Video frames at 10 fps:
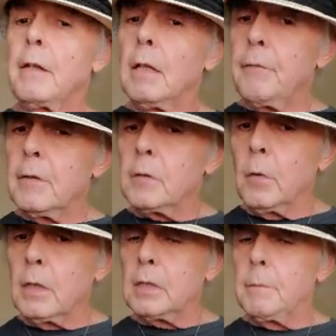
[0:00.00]
difference
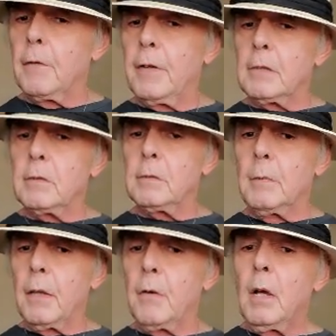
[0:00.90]
was the professor's
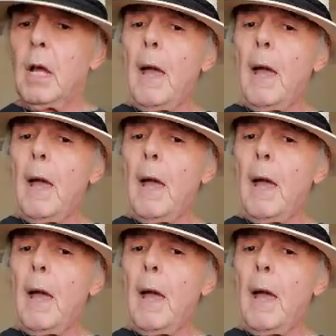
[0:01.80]
mother